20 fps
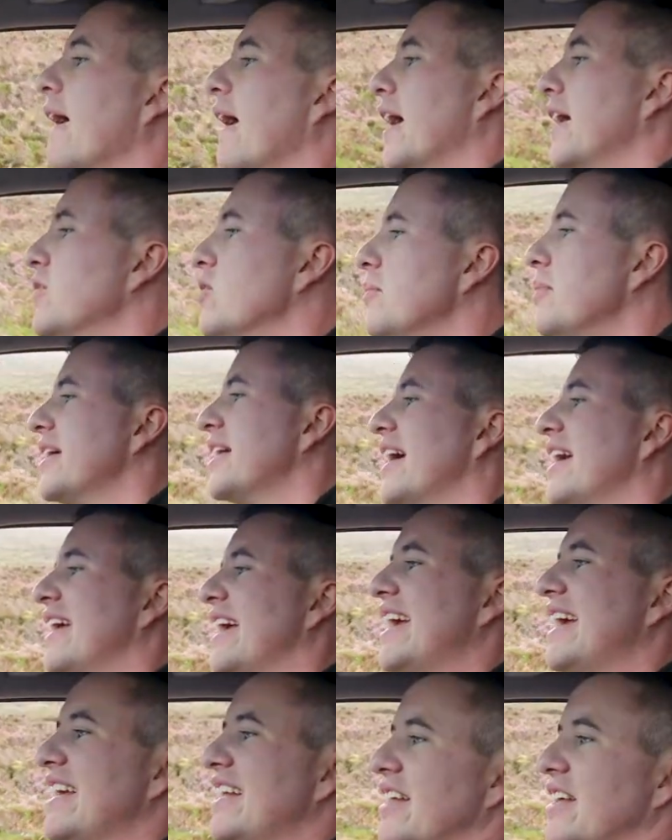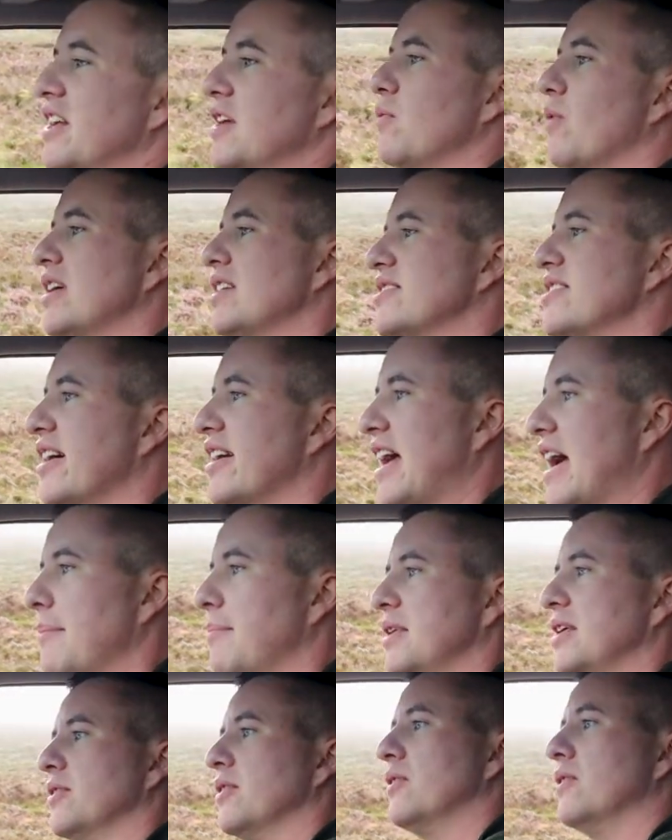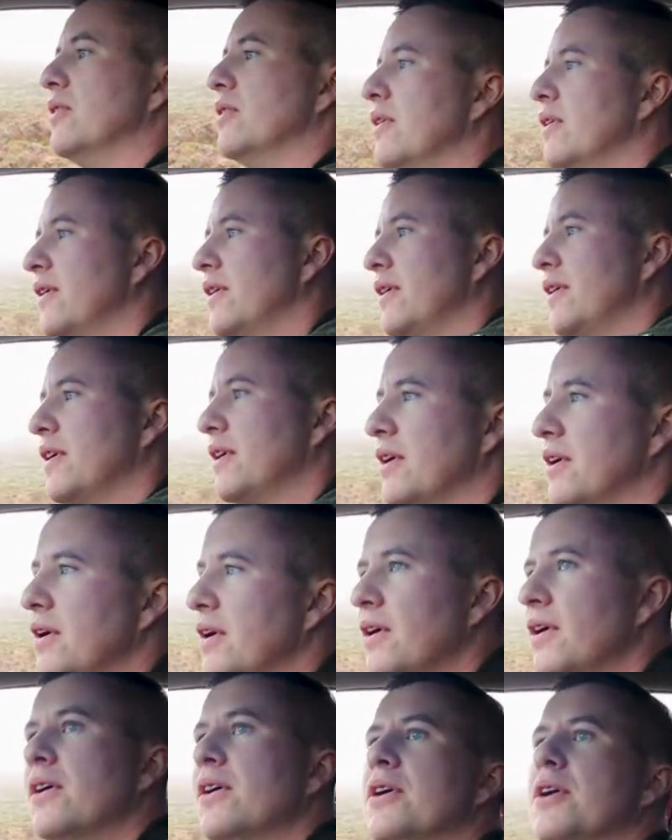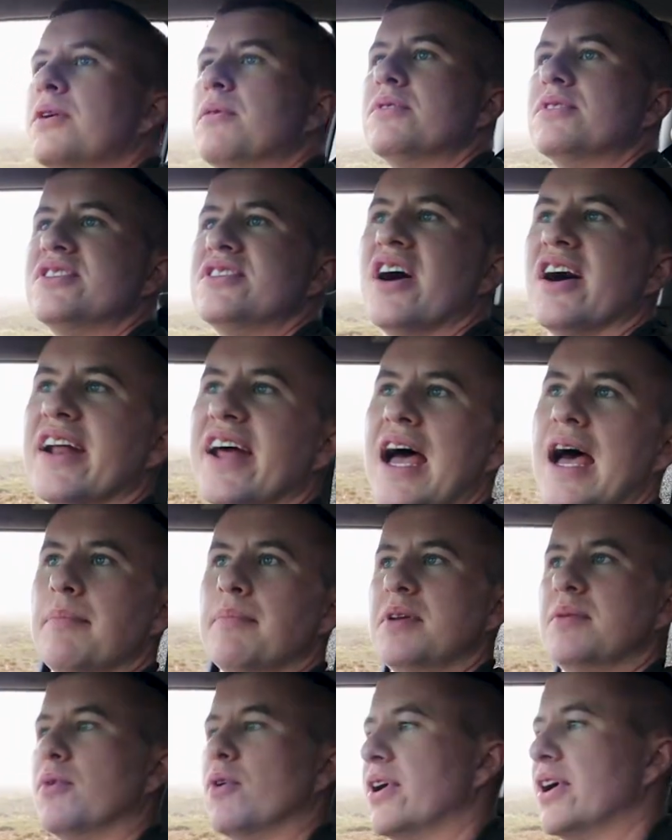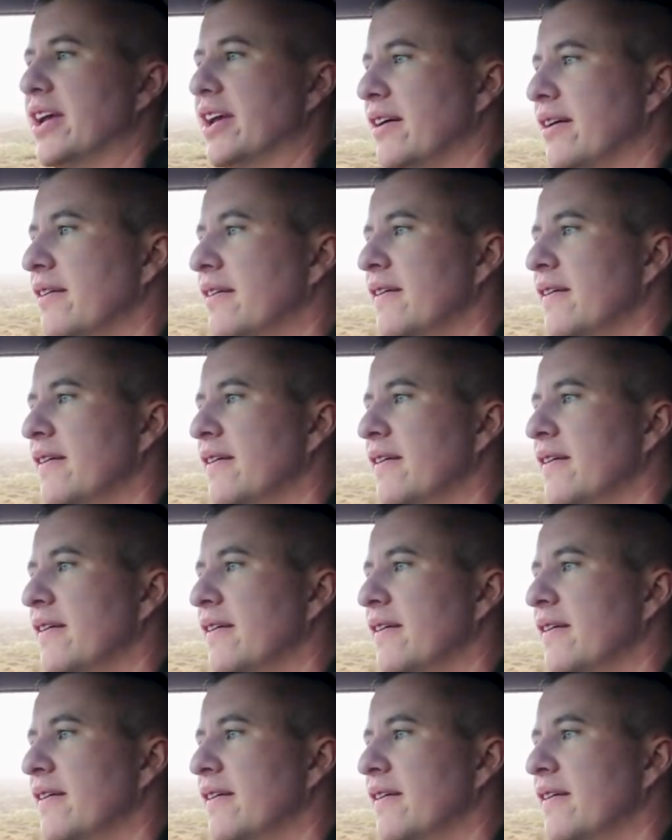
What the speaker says: I know by that hay that he was not happy though. He was not a happy boy.